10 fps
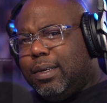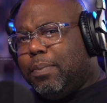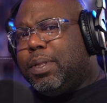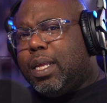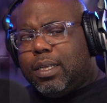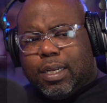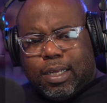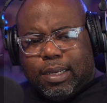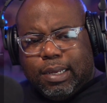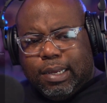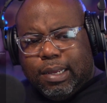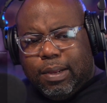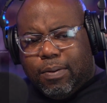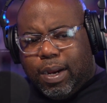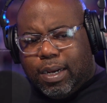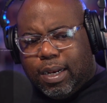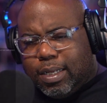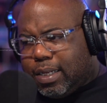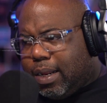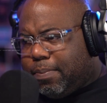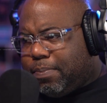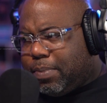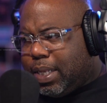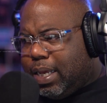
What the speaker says: Potentially, right? Now, listen,